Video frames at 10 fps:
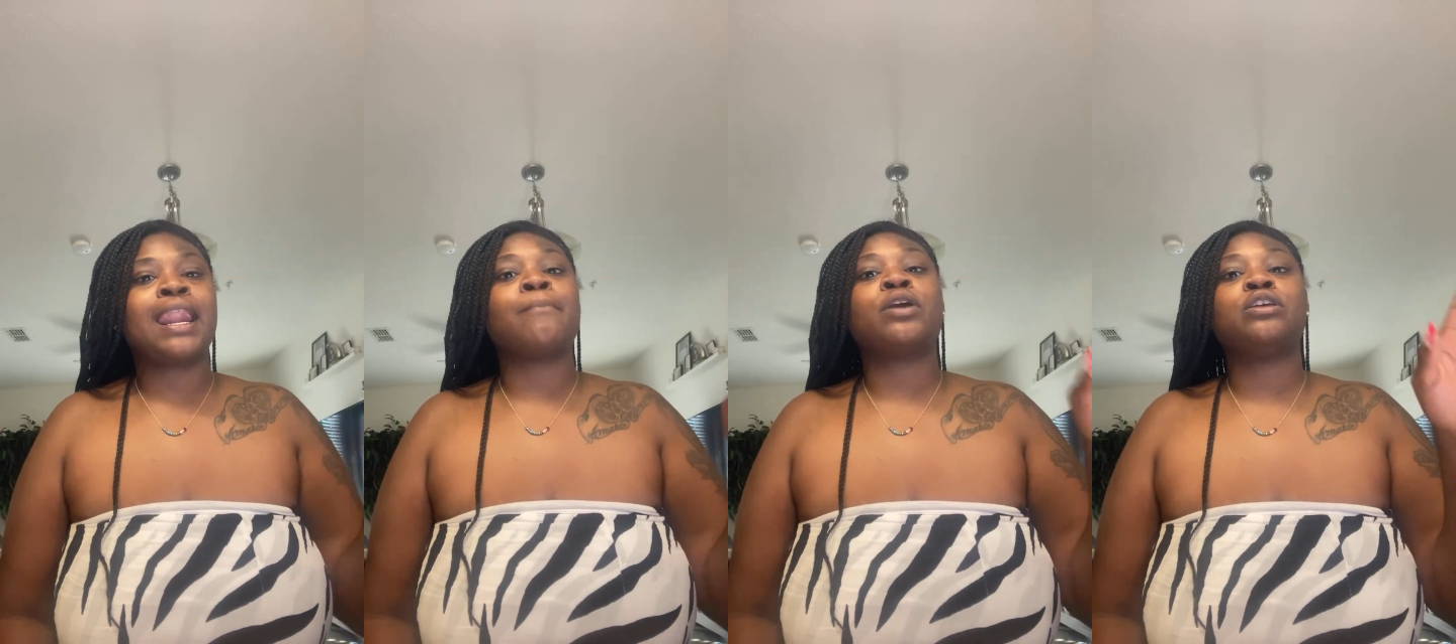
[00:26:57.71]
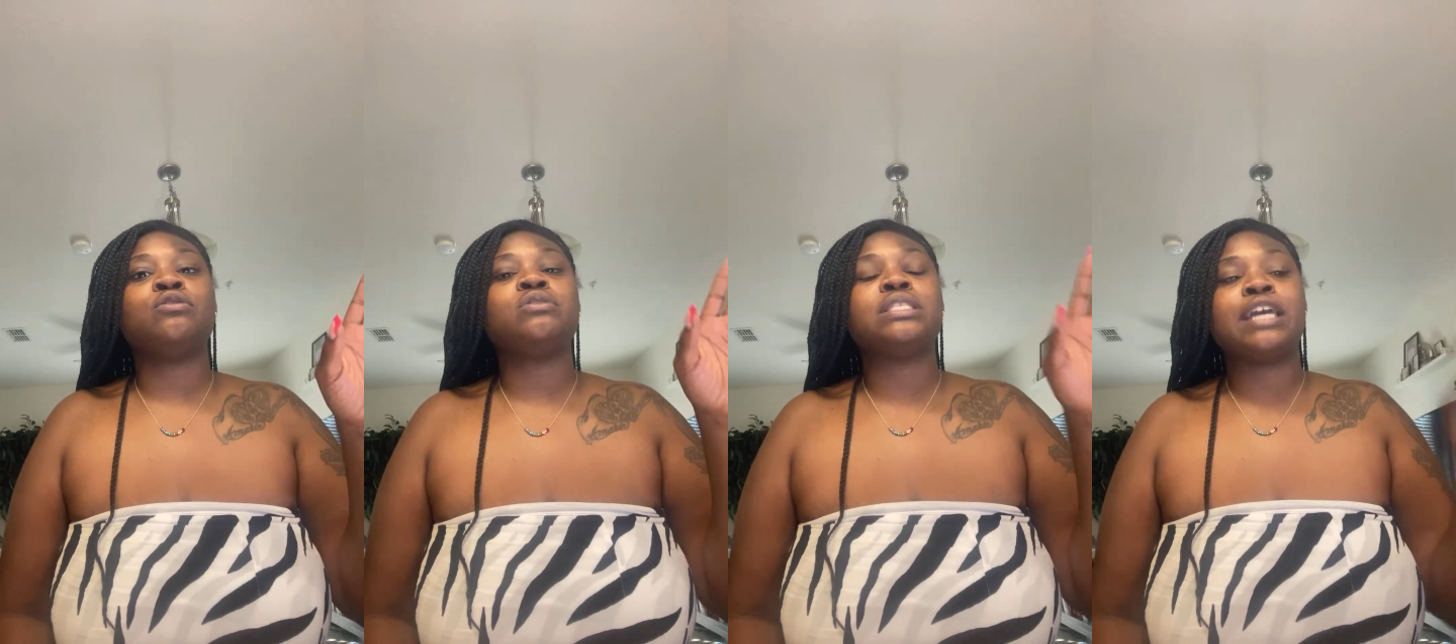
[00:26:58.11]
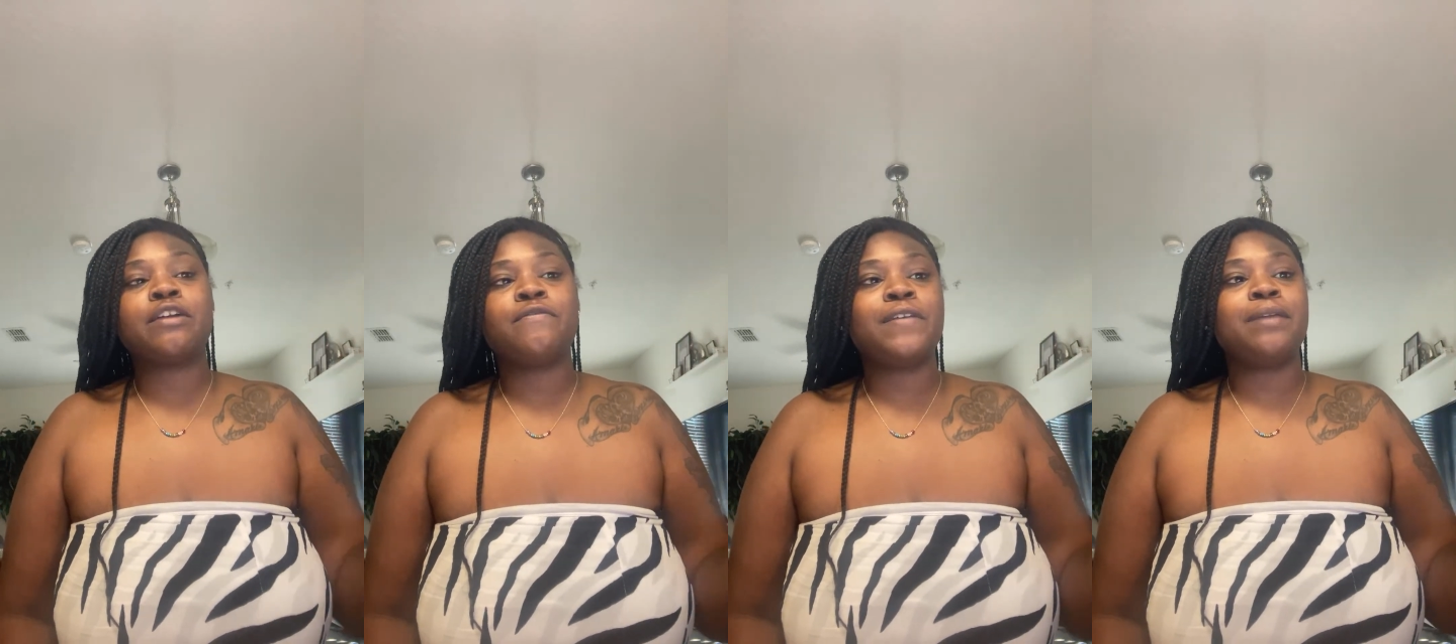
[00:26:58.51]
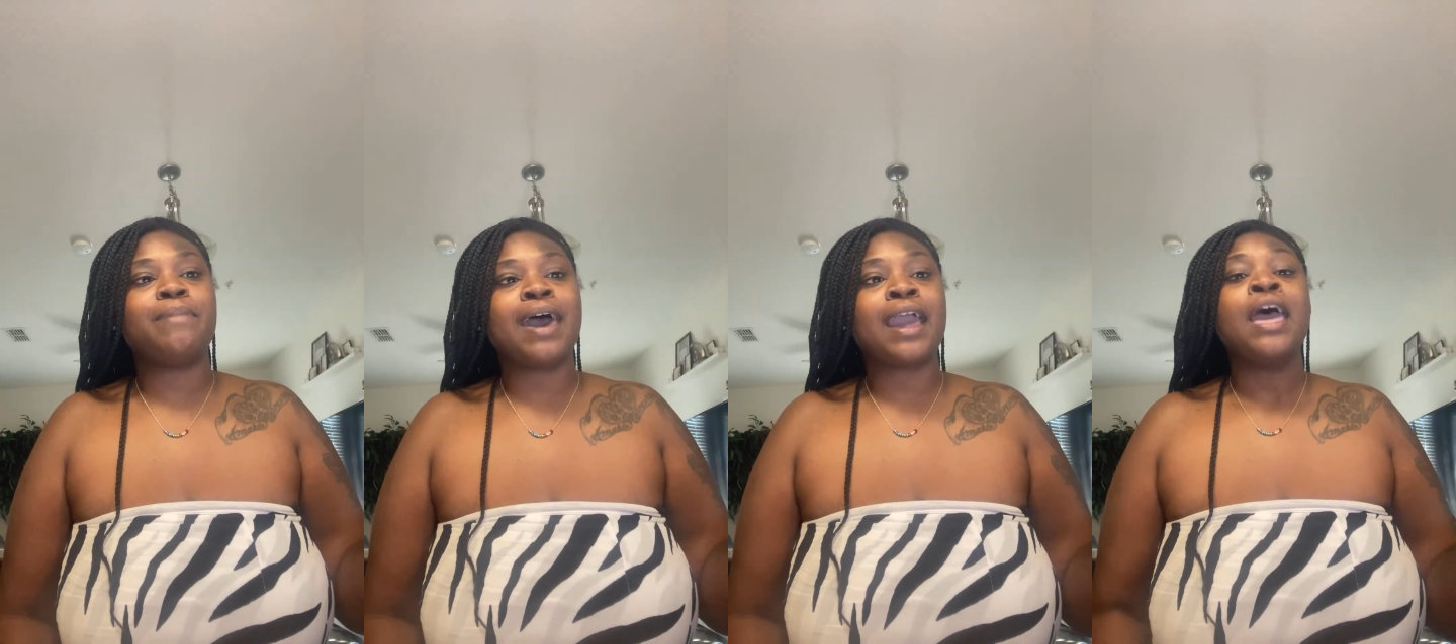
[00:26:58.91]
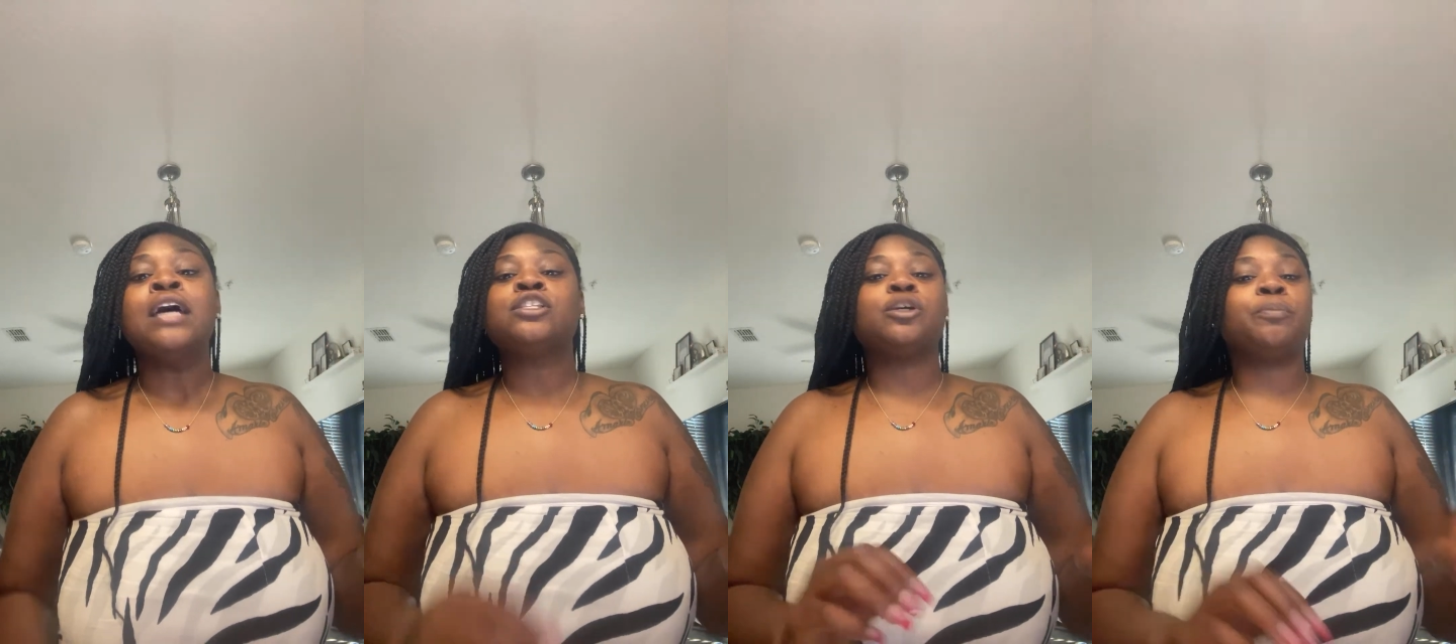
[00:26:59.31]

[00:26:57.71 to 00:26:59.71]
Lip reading: and I'm going to use their feedback to